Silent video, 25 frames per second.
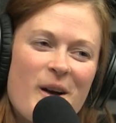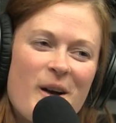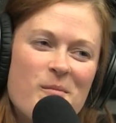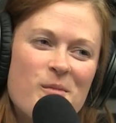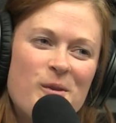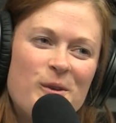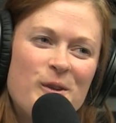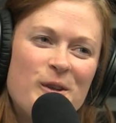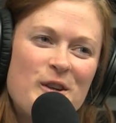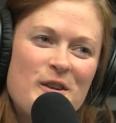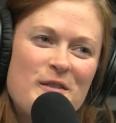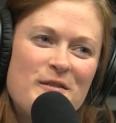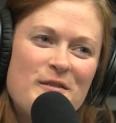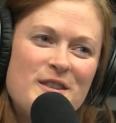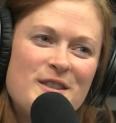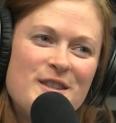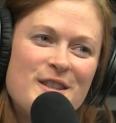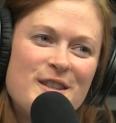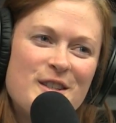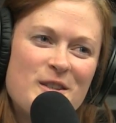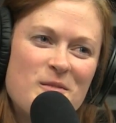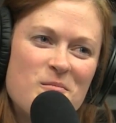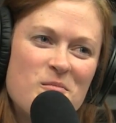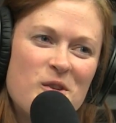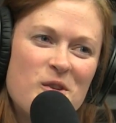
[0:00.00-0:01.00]
I believe in
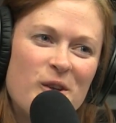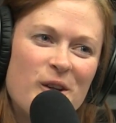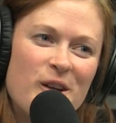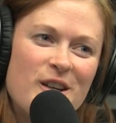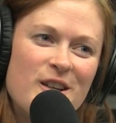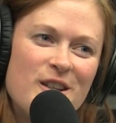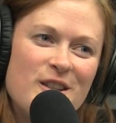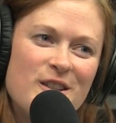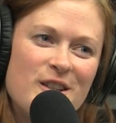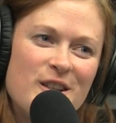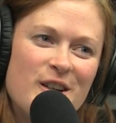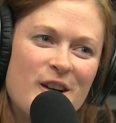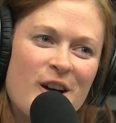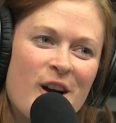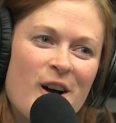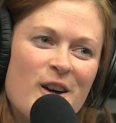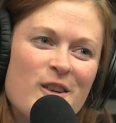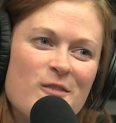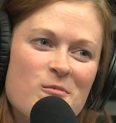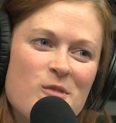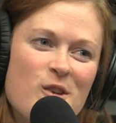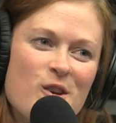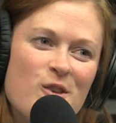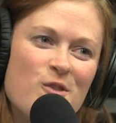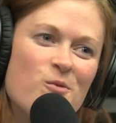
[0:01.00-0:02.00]
stimulating the
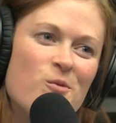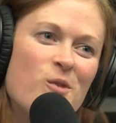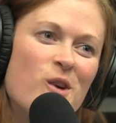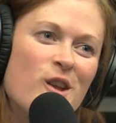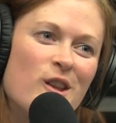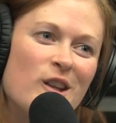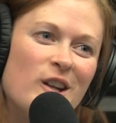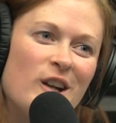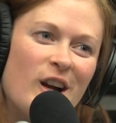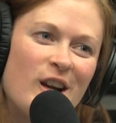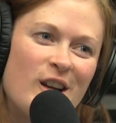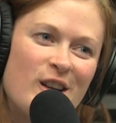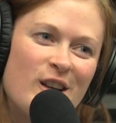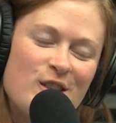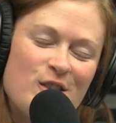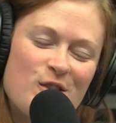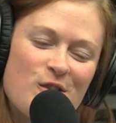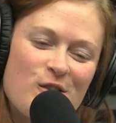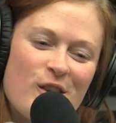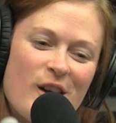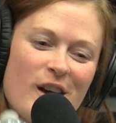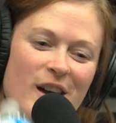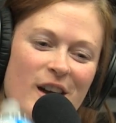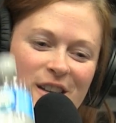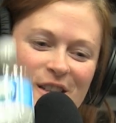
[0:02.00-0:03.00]
economy, and the way that I can
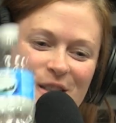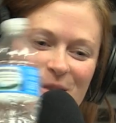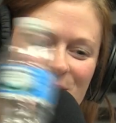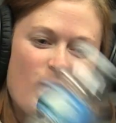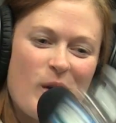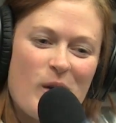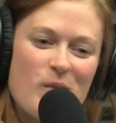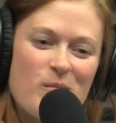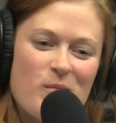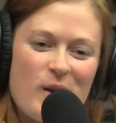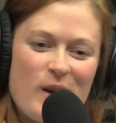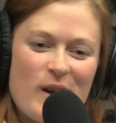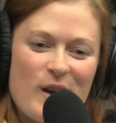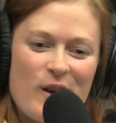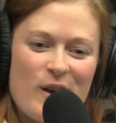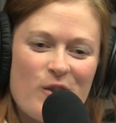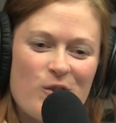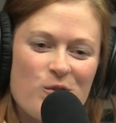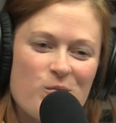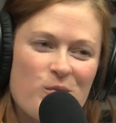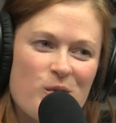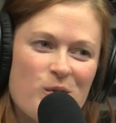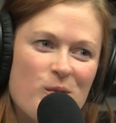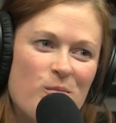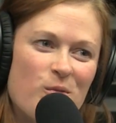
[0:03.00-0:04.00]
do that is by paying
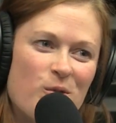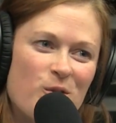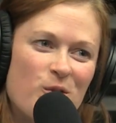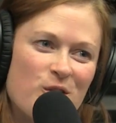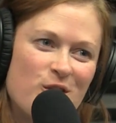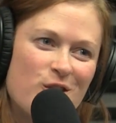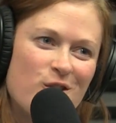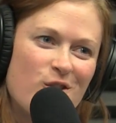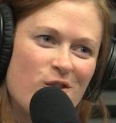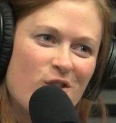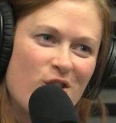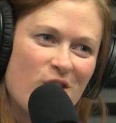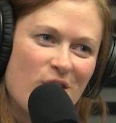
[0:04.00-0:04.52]
other people to do